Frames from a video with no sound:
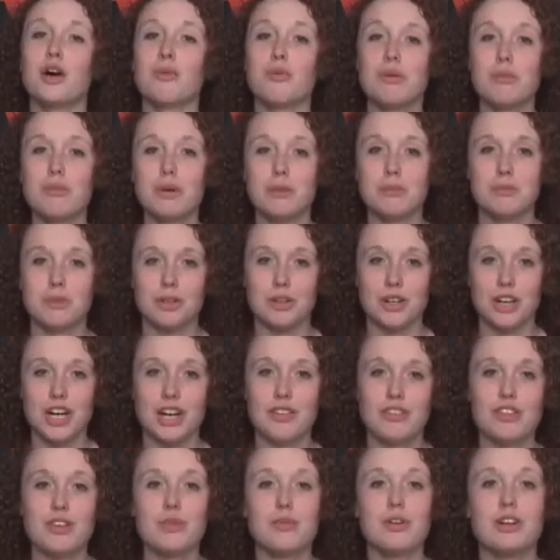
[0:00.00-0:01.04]
Remember,
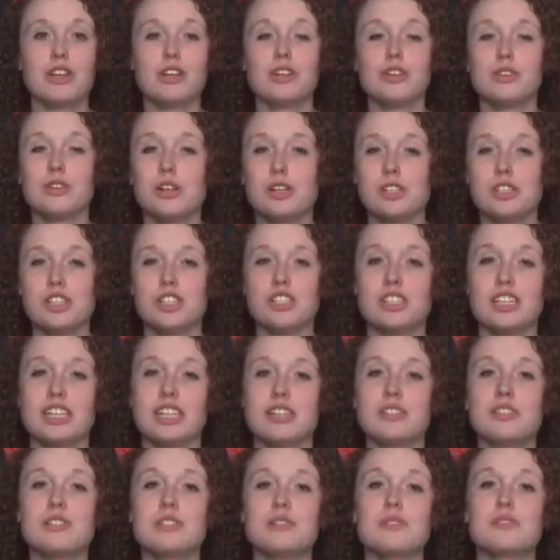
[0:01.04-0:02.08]
if you want your questions
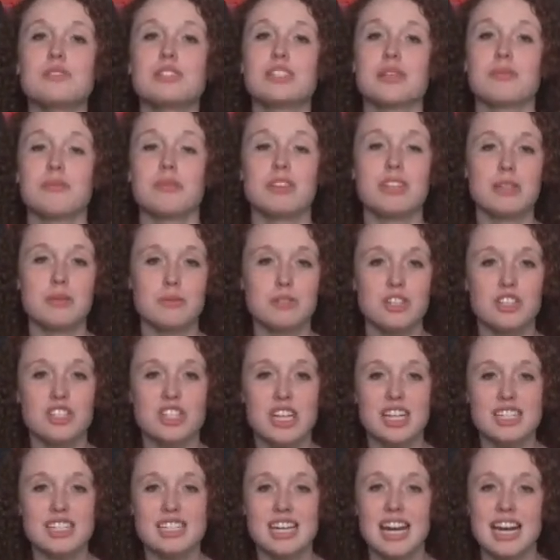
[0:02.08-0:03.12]
answered, submit them to
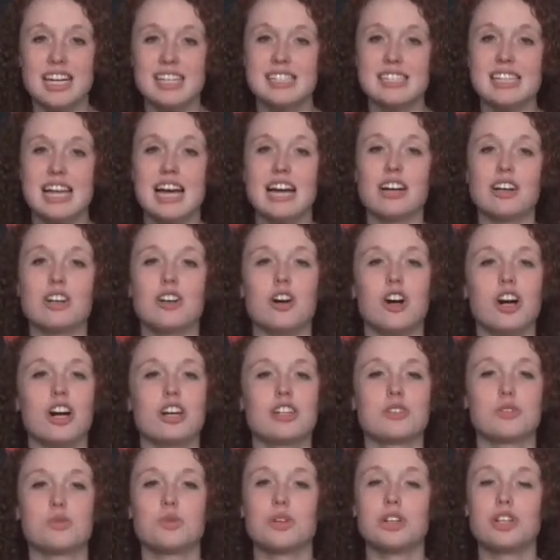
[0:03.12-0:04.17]
Just Ask Zach
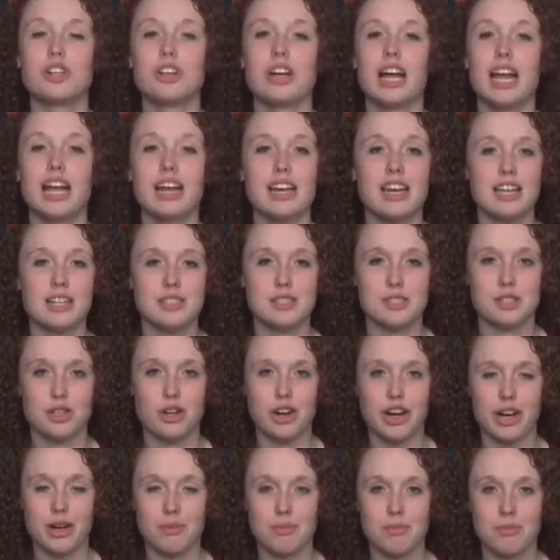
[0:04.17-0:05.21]
on Twitter and
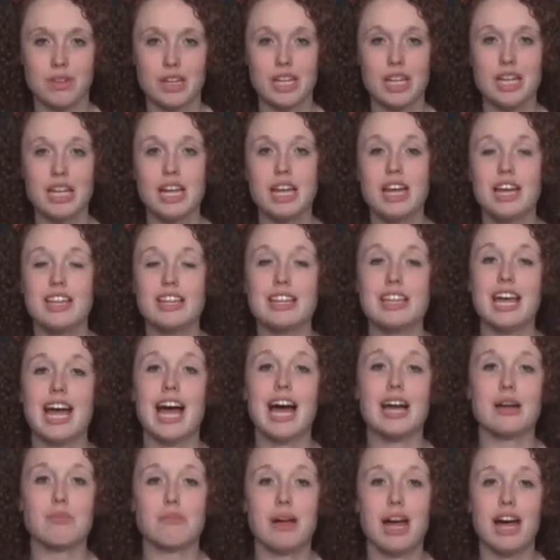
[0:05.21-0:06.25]
Instagram. The
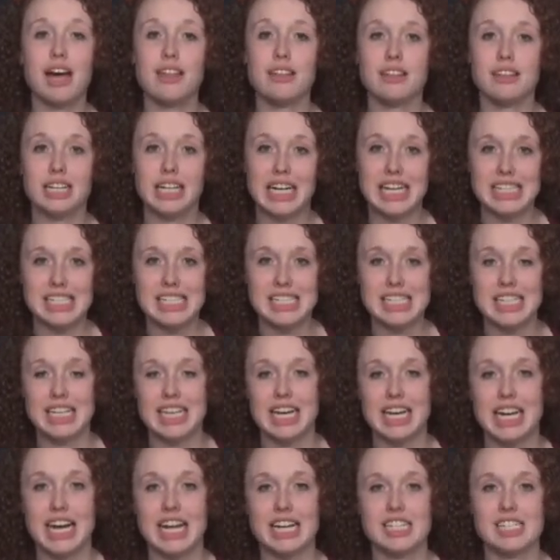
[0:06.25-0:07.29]
Ag Math classes at
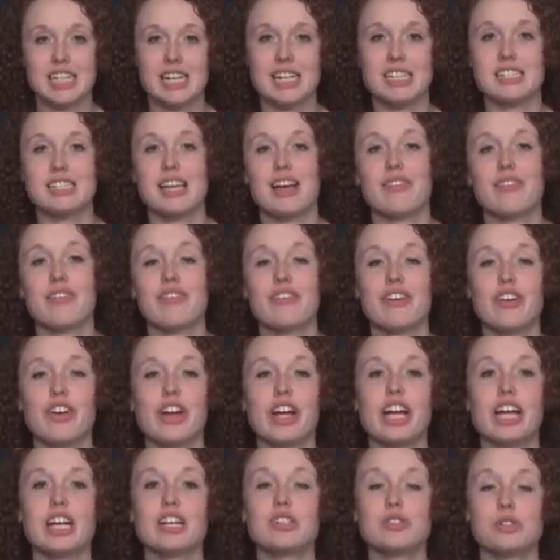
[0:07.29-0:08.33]
NHS have a
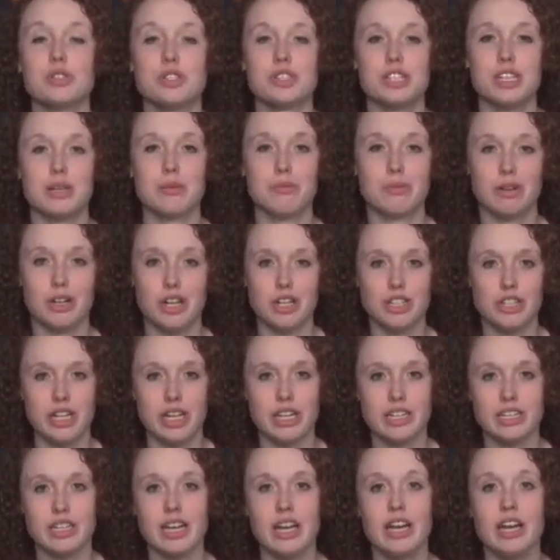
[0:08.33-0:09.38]
very interesting
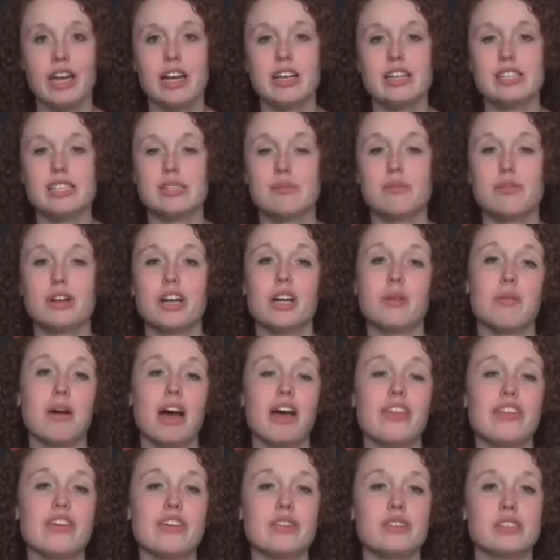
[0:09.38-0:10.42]
project. Sabrina
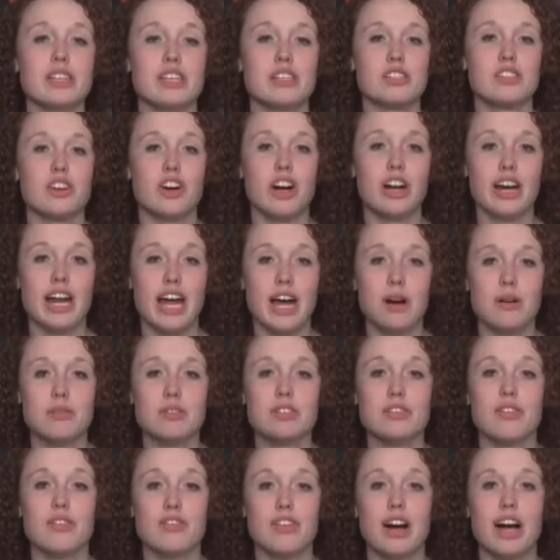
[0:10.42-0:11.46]
Matthews has gone out
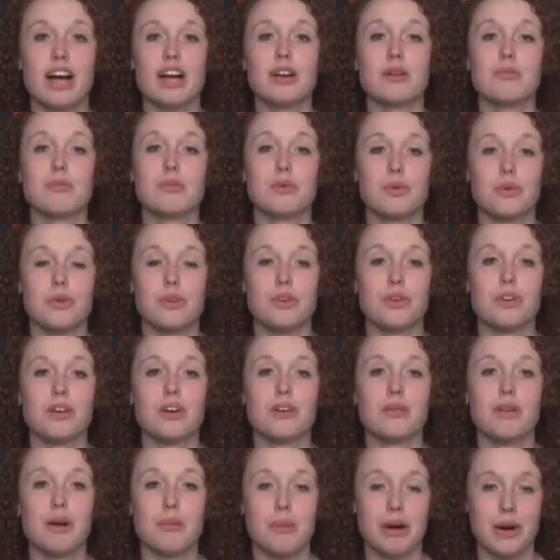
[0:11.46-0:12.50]
to find more
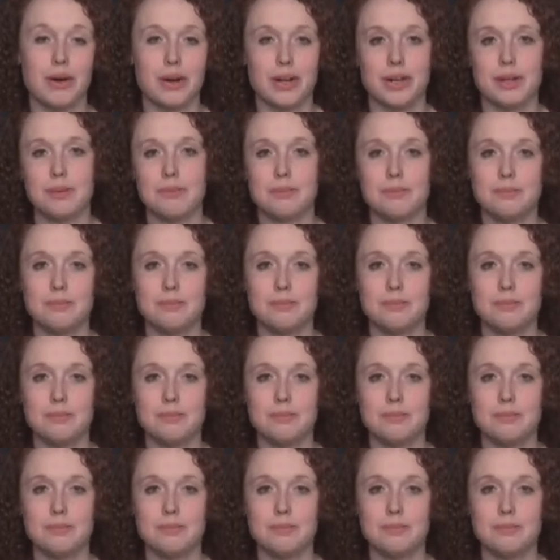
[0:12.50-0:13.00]
about it.